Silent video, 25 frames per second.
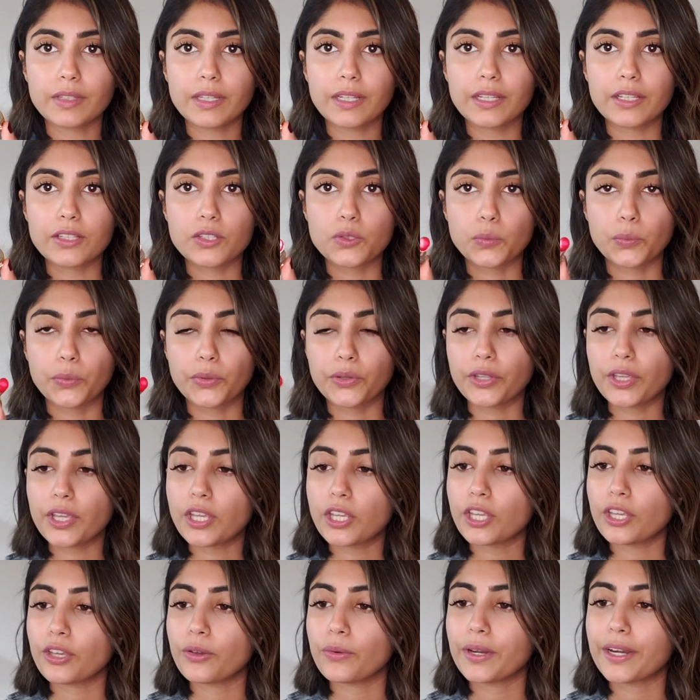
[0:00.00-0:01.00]
It's really
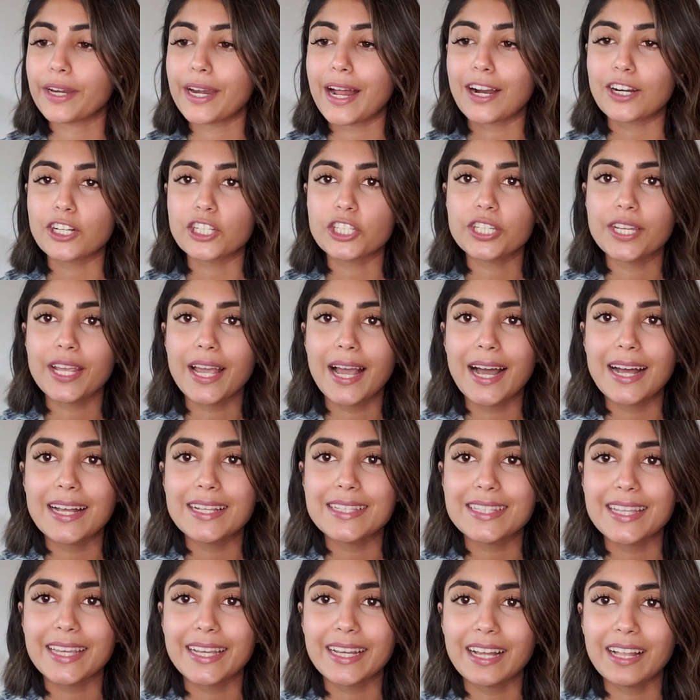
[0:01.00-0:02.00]
cute. It actually
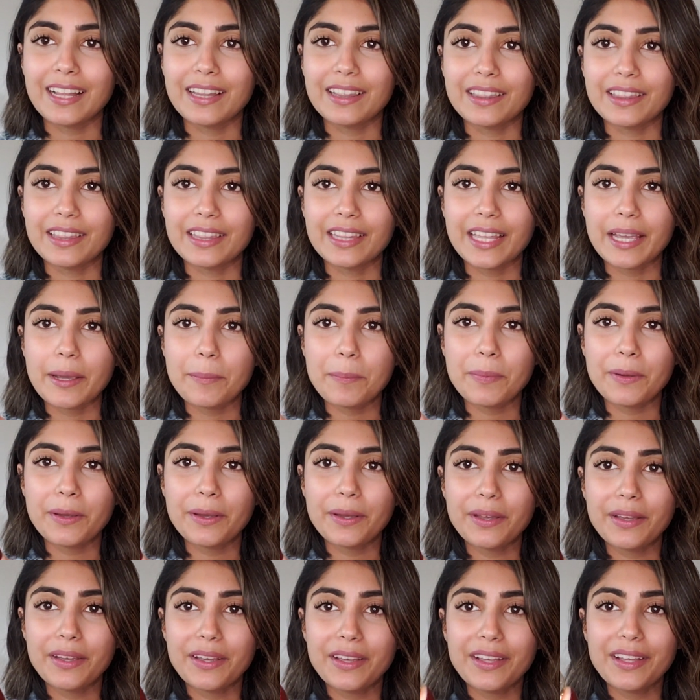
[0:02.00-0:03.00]
has like a lip,
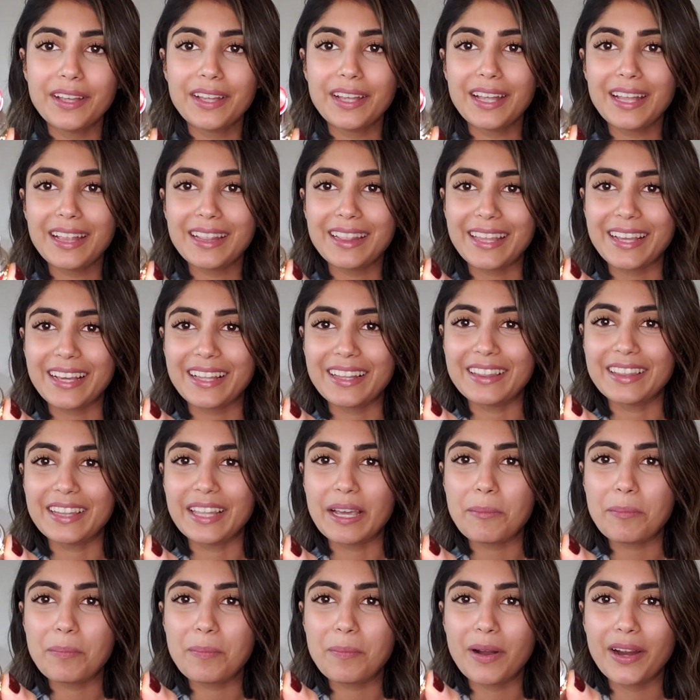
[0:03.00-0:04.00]
like a
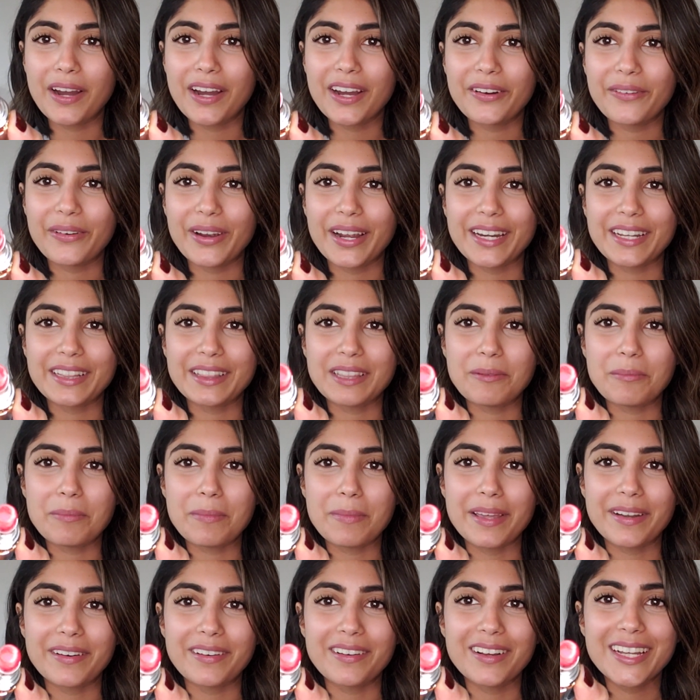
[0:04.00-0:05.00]
lip mark right in the
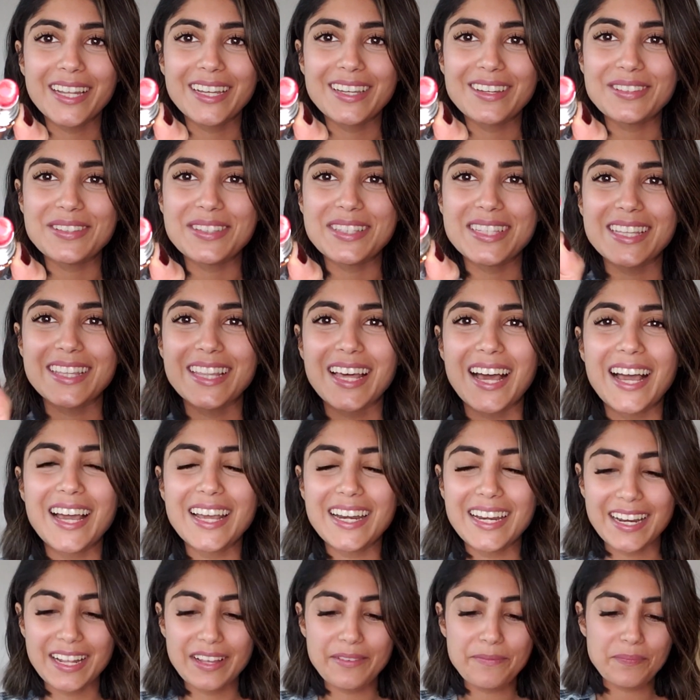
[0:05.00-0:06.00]
middle. Can you see
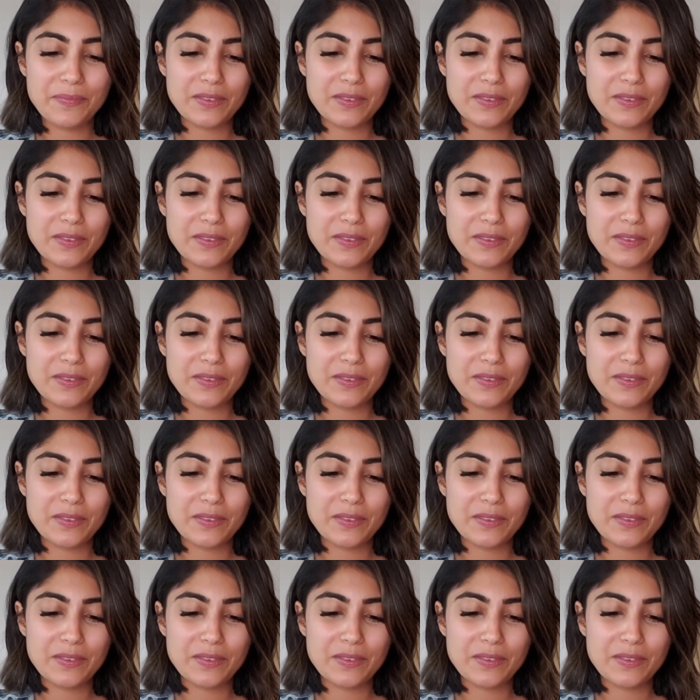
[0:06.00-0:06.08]
that?